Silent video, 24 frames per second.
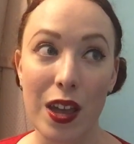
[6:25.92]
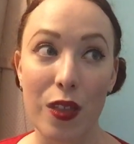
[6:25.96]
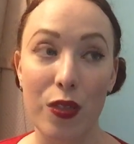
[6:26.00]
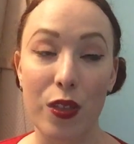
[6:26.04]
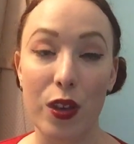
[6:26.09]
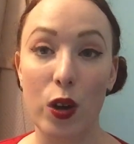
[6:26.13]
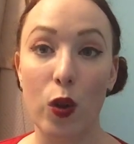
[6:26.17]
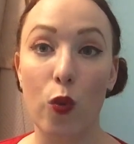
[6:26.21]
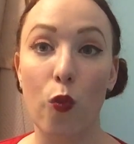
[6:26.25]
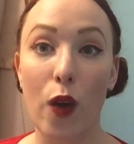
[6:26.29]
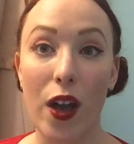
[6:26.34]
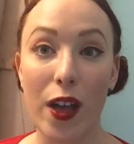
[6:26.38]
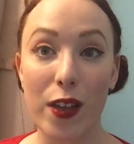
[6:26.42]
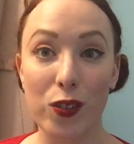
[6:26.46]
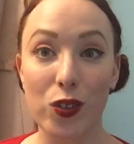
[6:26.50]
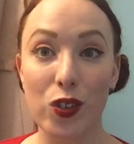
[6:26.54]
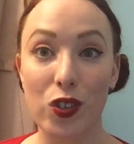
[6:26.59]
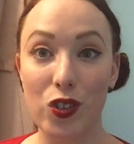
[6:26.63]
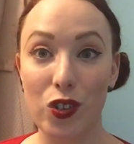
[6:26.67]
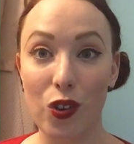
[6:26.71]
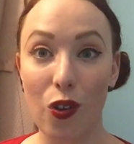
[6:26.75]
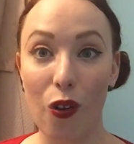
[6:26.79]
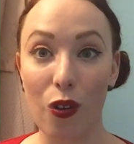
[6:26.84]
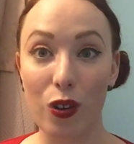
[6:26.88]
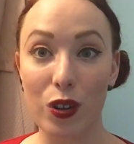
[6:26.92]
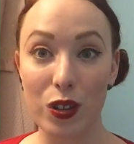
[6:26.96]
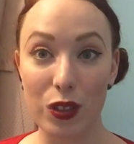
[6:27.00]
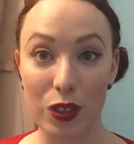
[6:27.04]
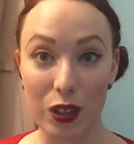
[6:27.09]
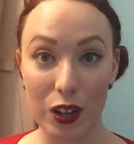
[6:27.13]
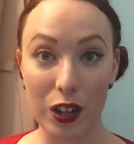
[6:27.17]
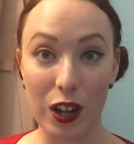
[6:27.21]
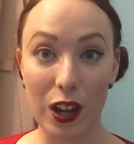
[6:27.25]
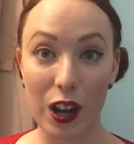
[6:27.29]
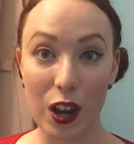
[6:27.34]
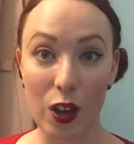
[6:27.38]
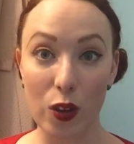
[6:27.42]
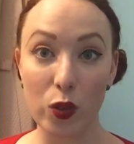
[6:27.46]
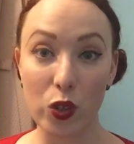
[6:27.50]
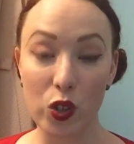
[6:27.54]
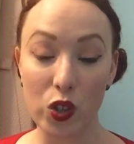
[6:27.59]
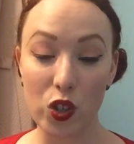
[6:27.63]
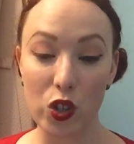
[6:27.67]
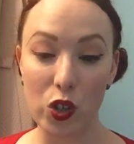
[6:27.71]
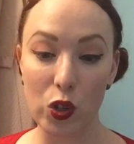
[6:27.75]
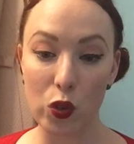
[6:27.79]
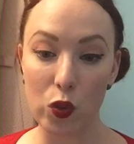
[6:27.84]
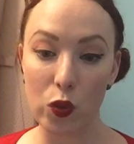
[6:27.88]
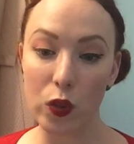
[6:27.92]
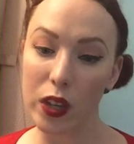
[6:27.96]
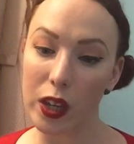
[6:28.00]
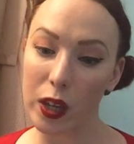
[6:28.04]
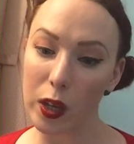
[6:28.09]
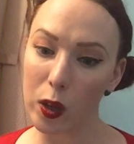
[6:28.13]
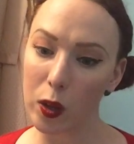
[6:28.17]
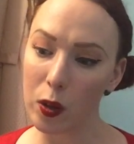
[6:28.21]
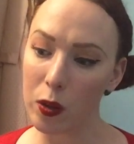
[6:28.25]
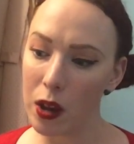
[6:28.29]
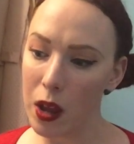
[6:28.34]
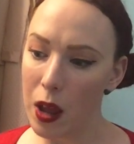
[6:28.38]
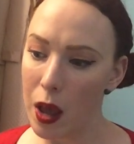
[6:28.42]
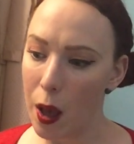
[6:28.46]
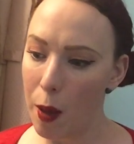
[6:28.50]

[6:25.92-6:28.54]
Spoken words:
that are well stocked, that are close to you.